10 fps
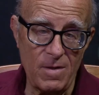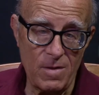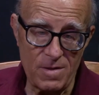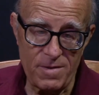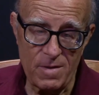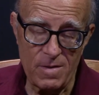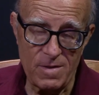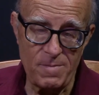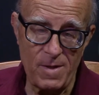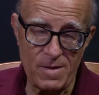also,
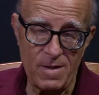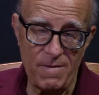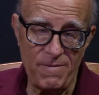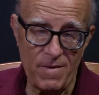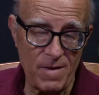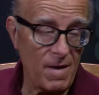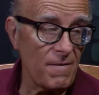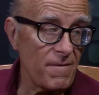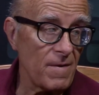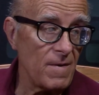especially in
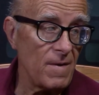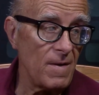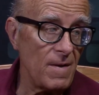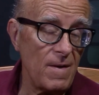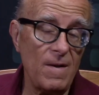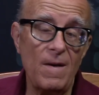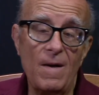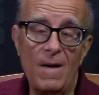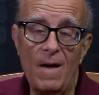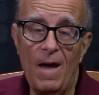Philadelphia.
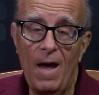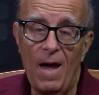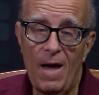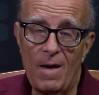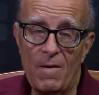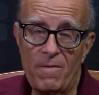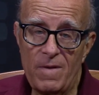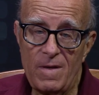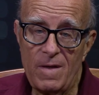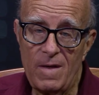And
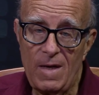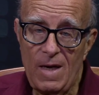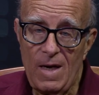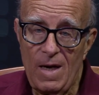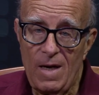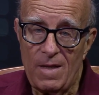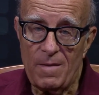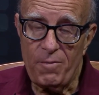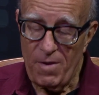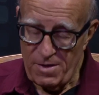hopefully the
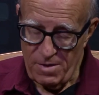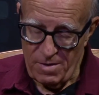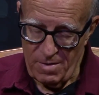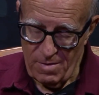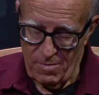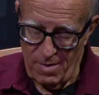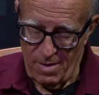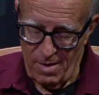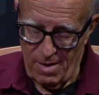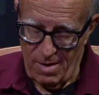pressure
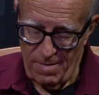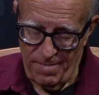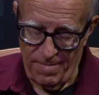will